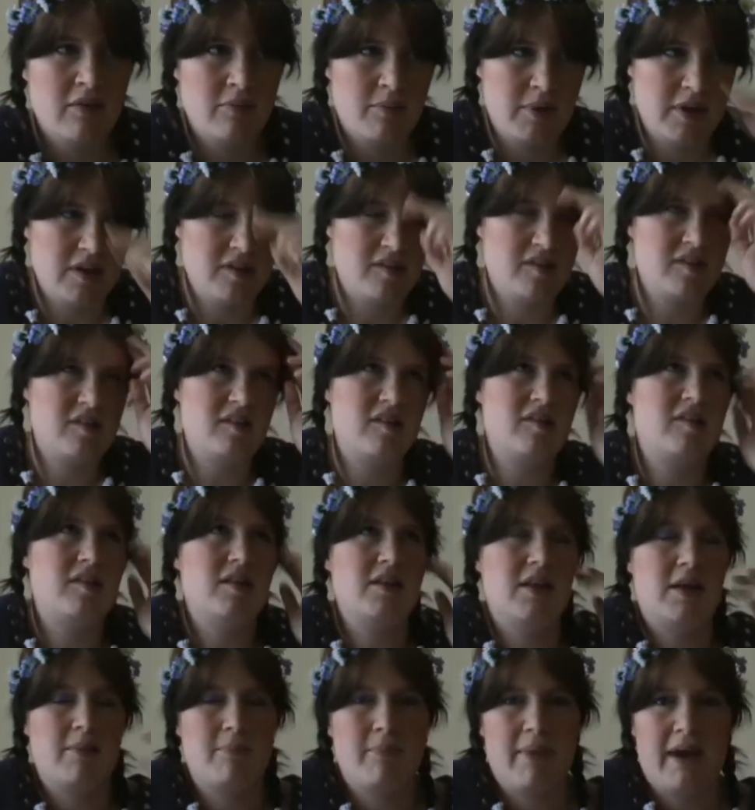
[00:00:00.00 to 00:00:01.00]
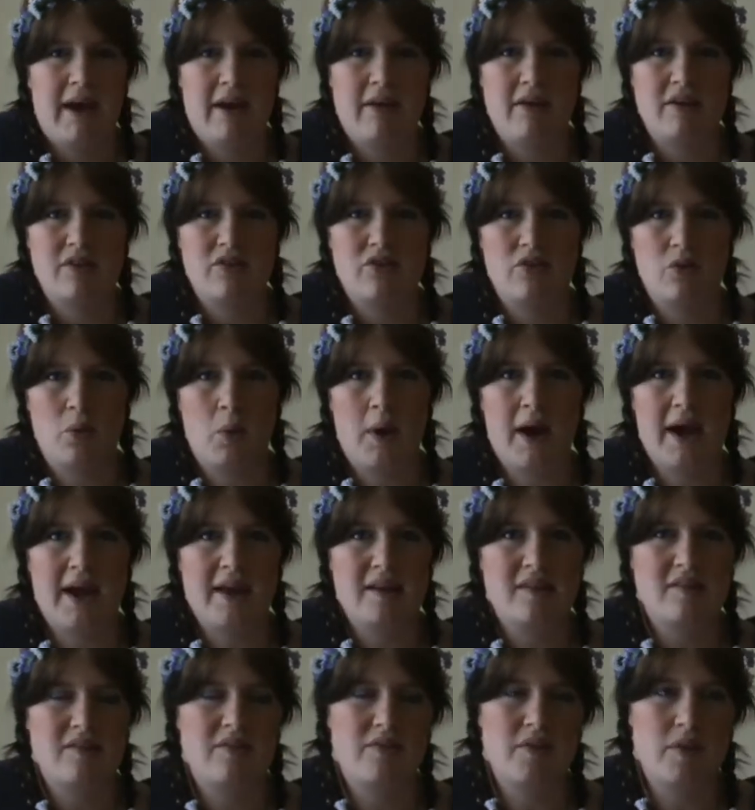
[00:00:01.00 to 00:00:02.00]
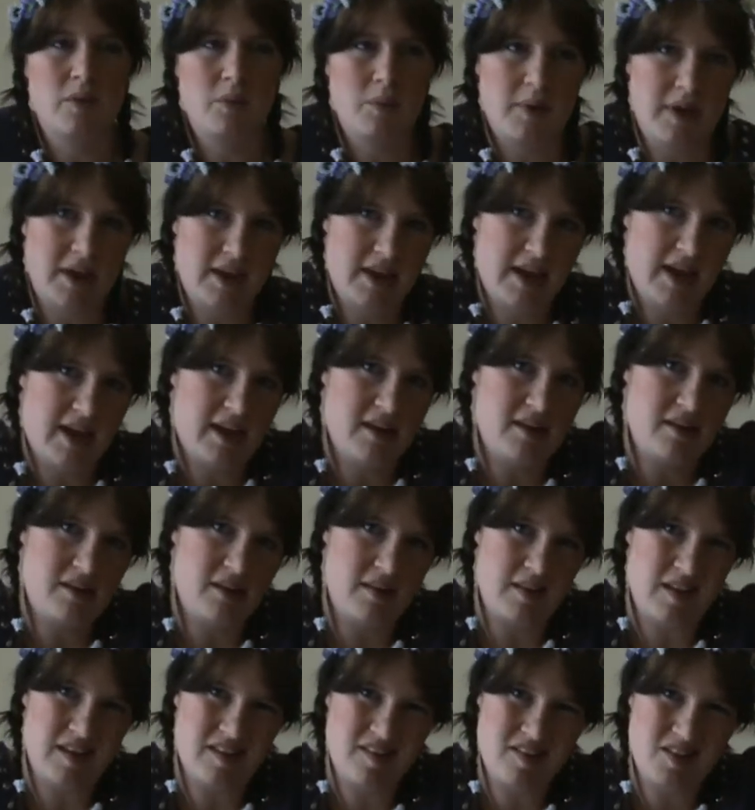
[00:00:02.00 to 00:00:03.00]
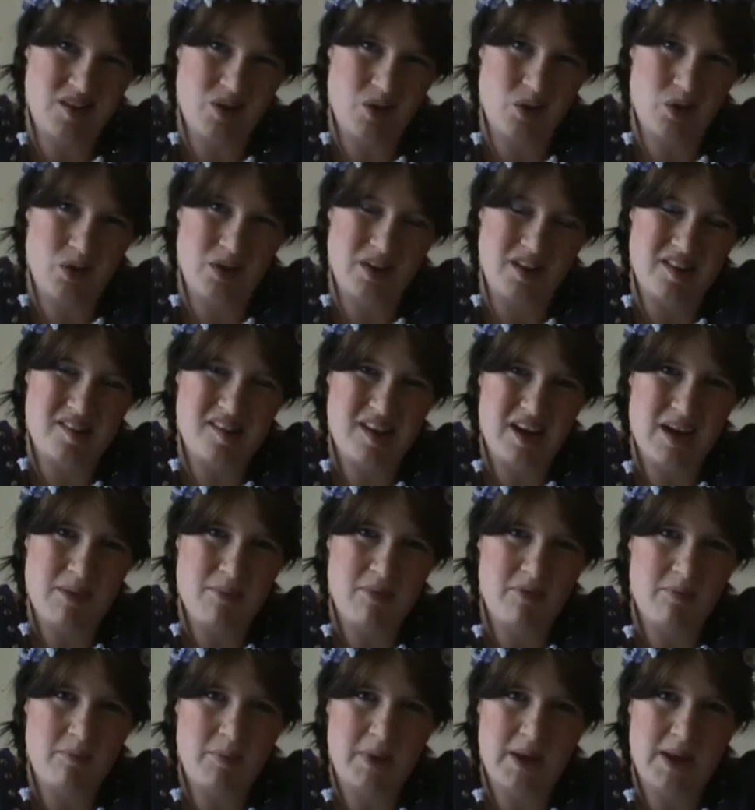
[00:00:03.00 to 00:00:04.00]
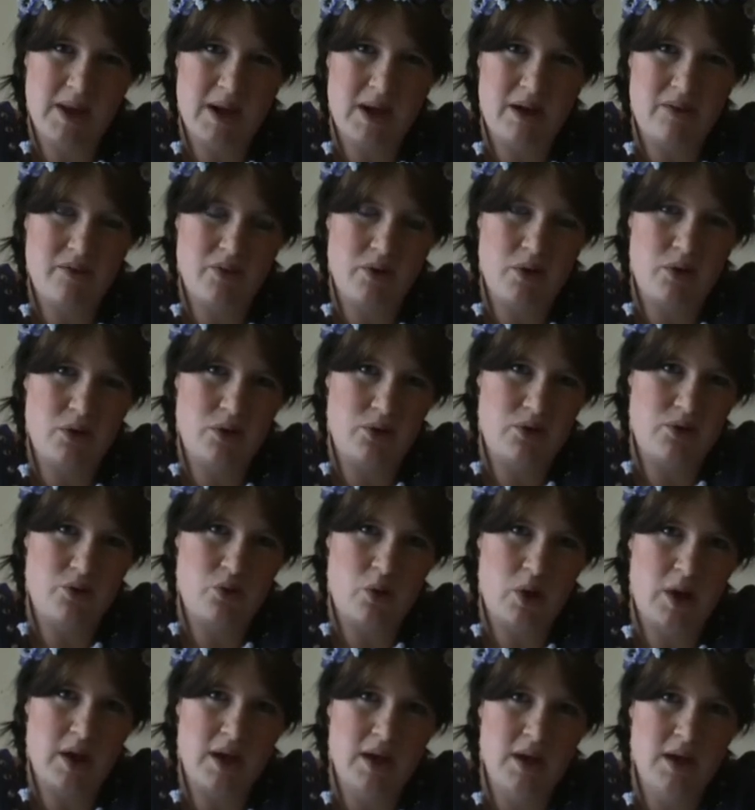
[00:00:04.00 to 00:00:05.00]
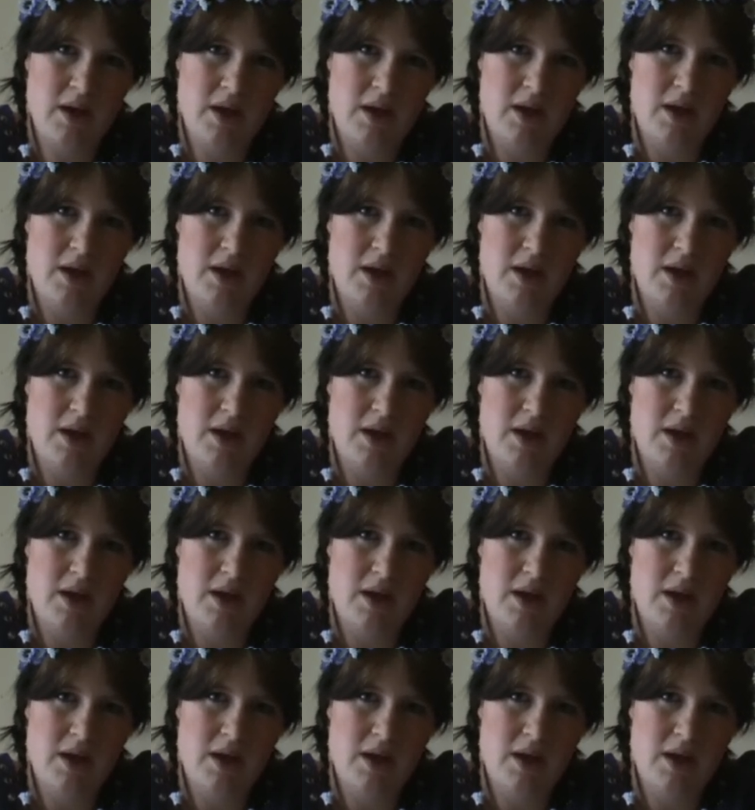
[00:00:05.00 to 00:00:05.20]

Been to Disneyland Paris twice for the weekend, and that's the only time I've been out of the country.